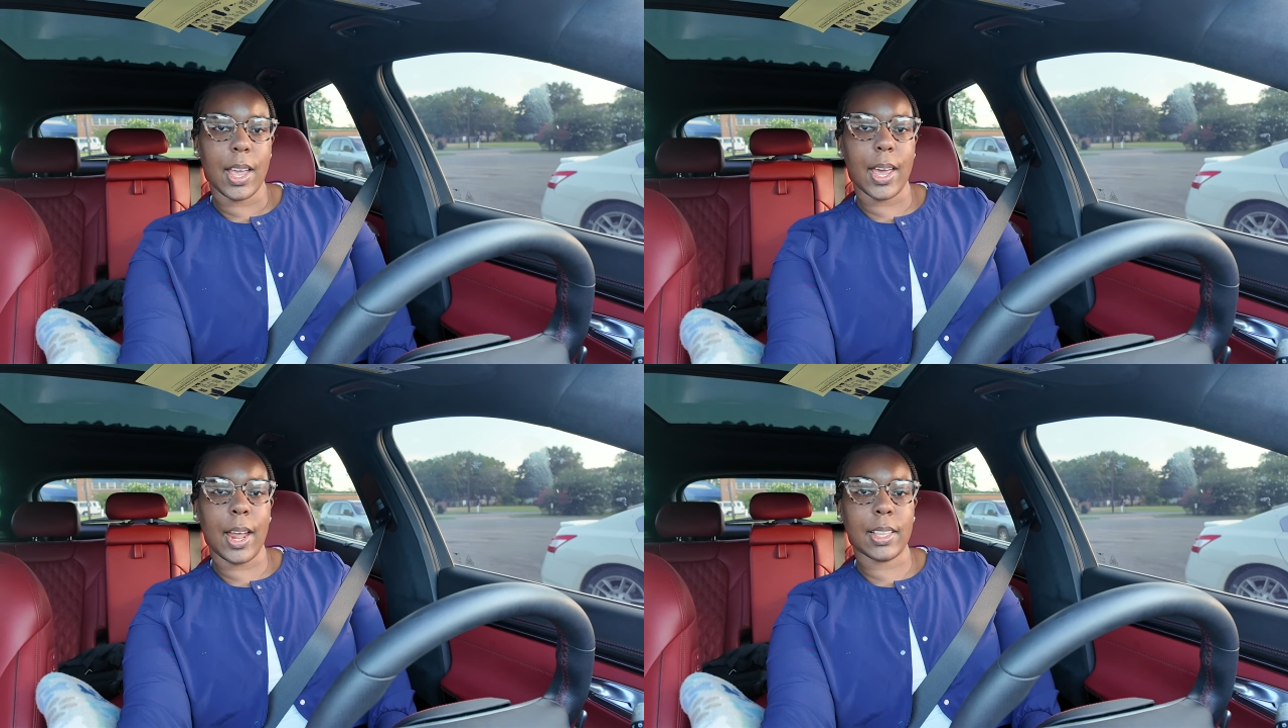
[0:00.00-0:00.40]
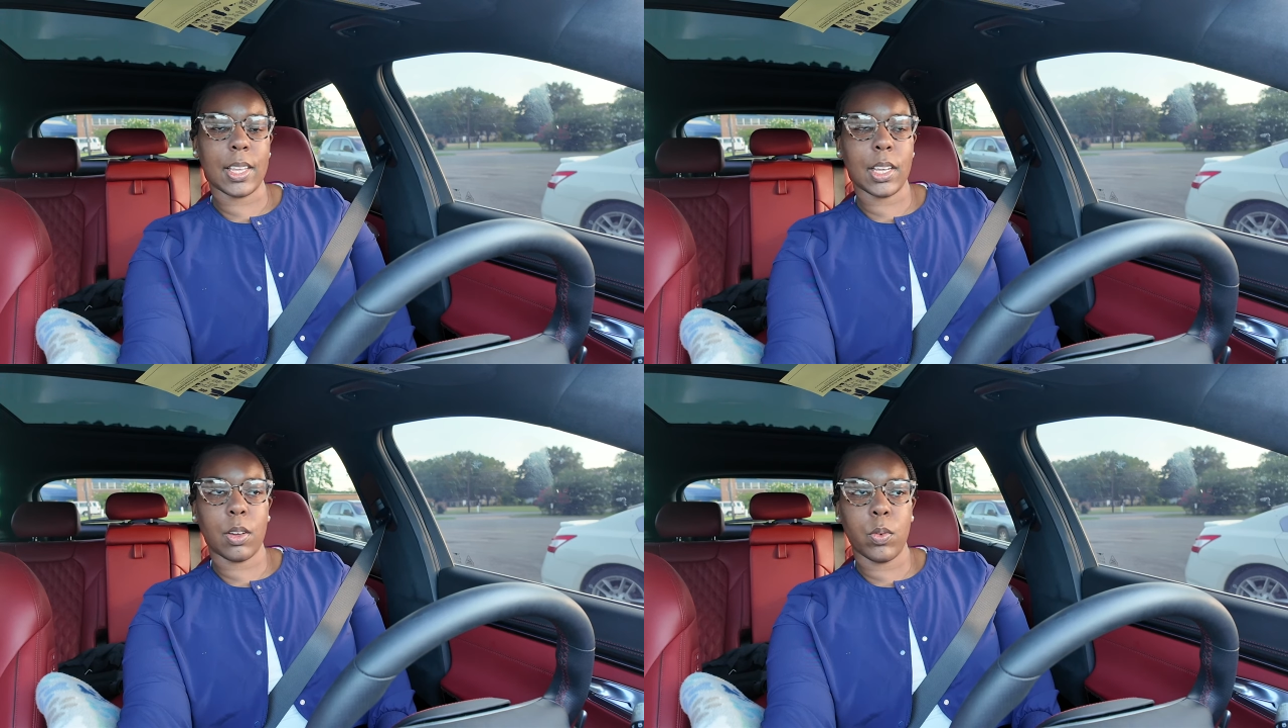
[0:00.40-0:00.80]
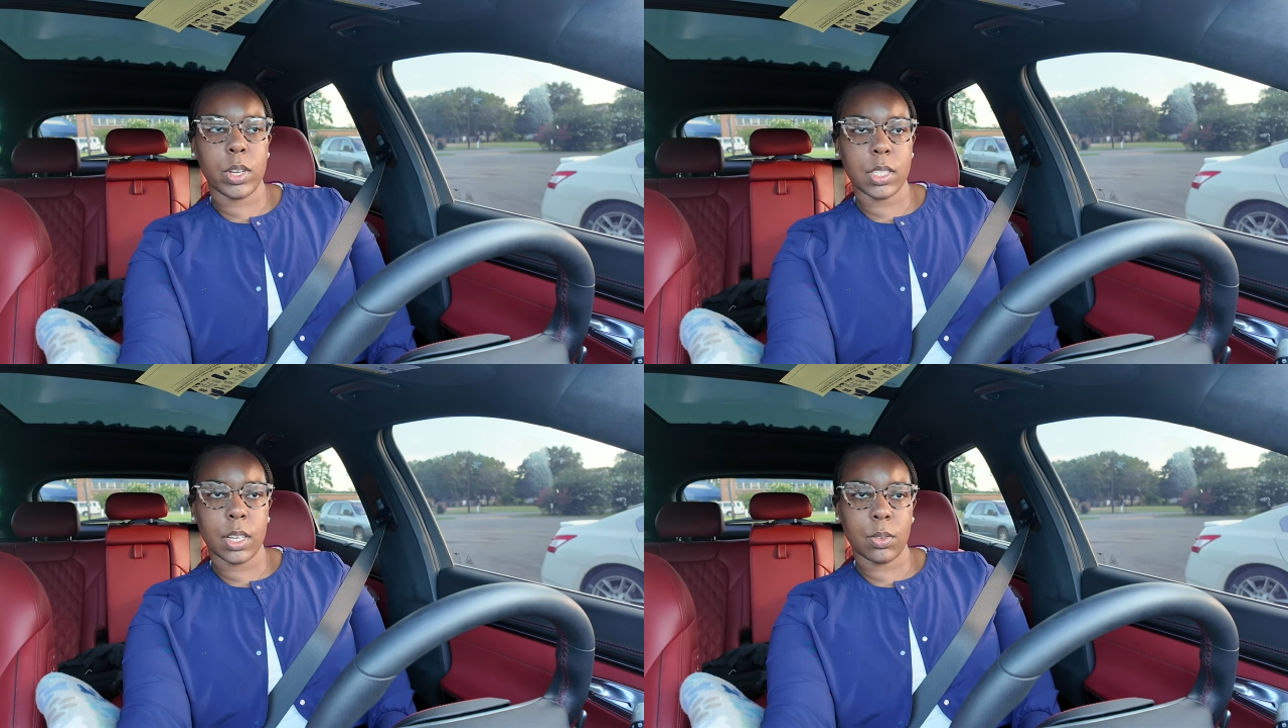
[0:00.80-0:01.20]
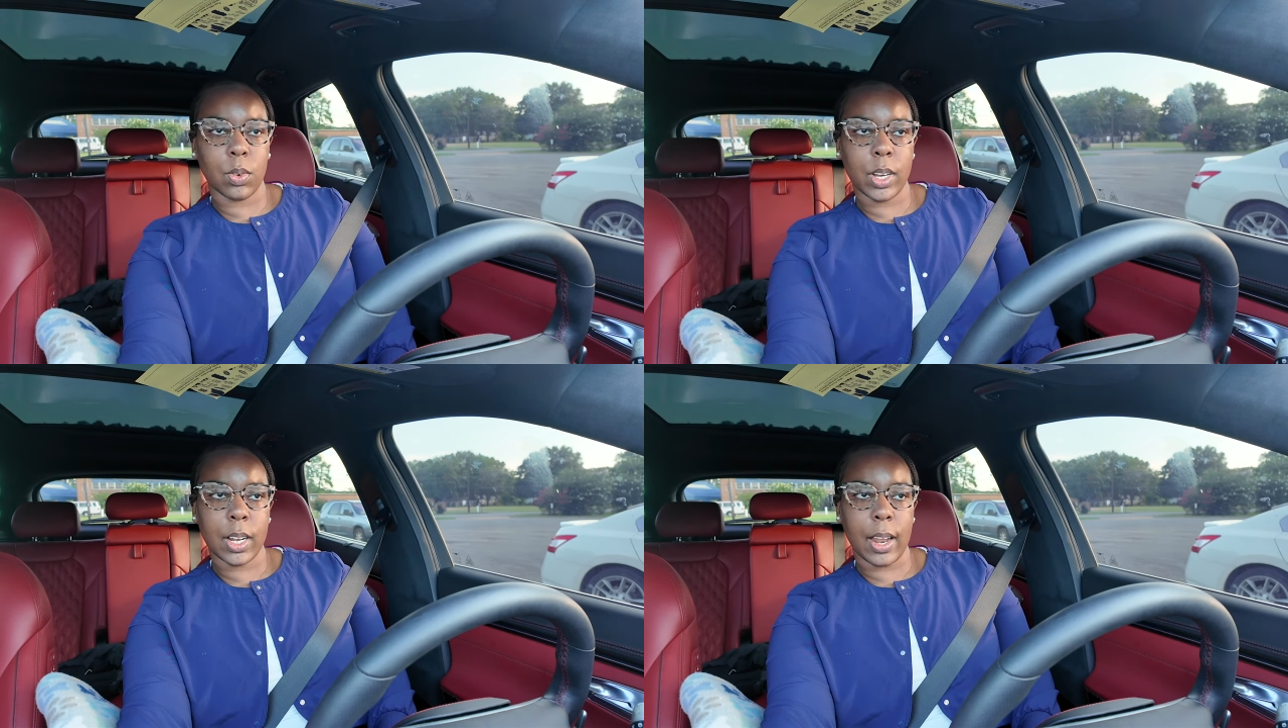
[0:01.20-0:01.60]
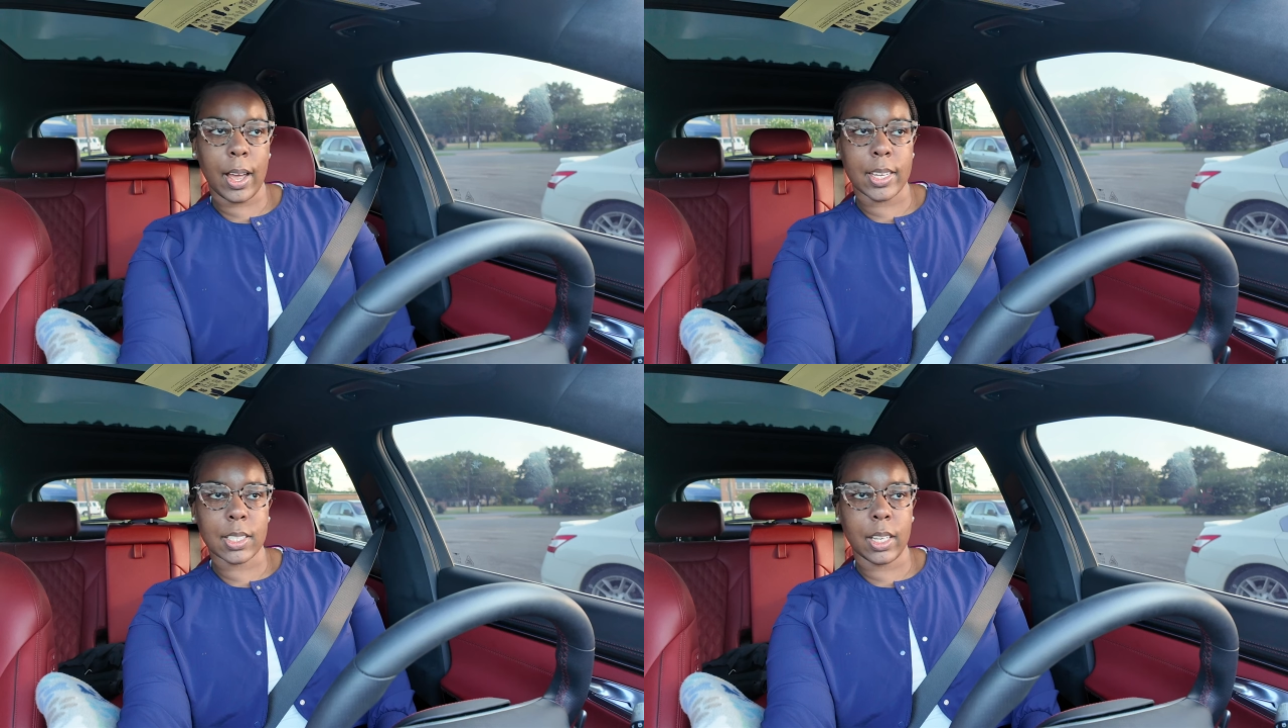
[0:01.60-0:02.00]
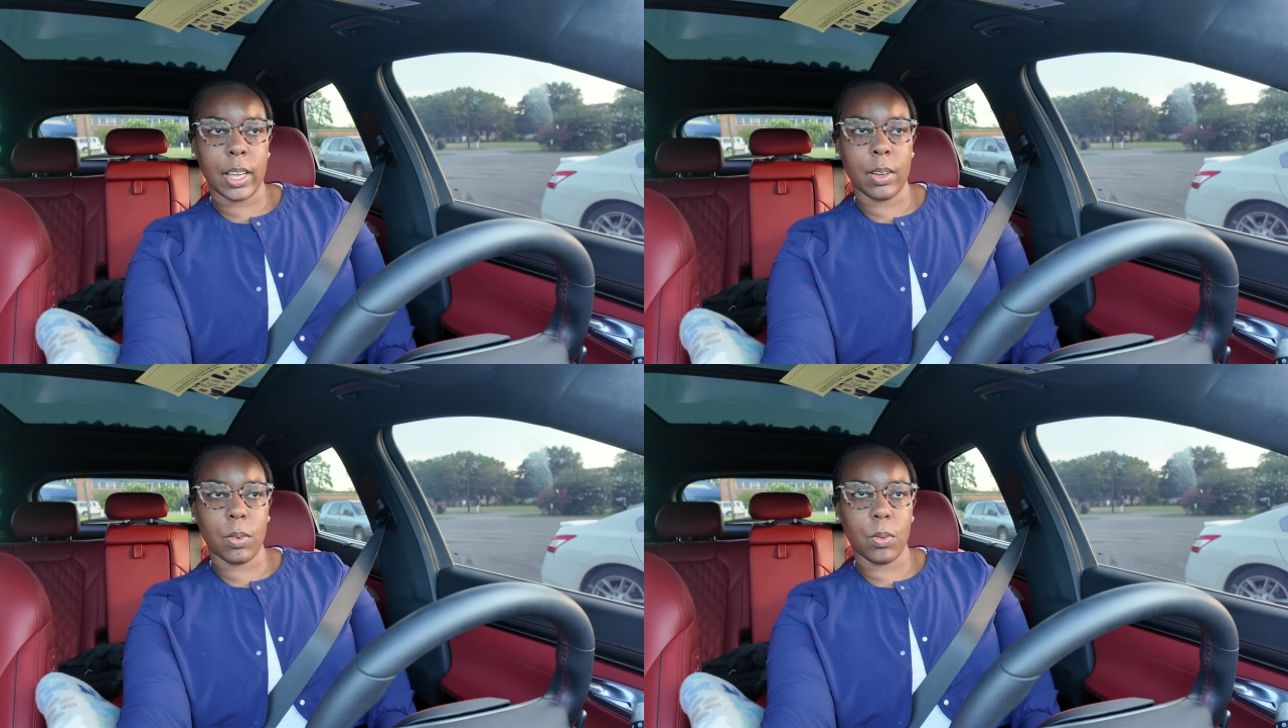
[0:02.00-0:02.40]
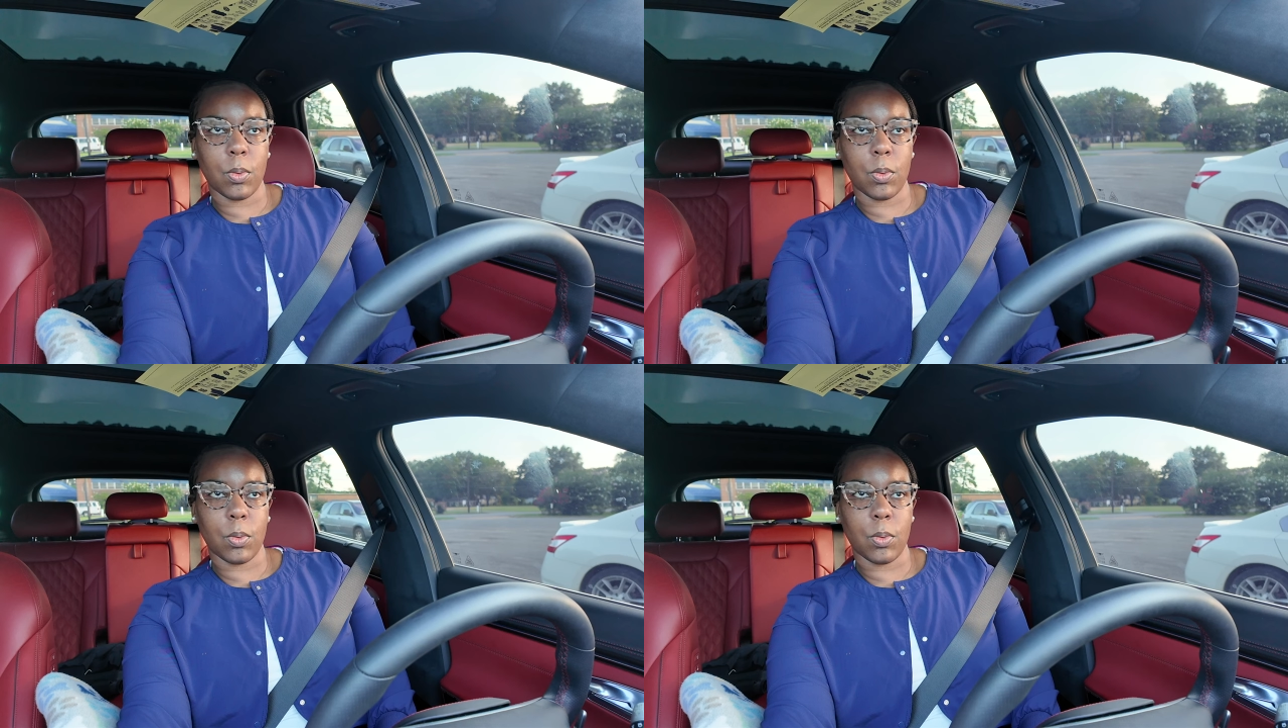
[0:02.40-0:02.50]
And I think if we can just realize that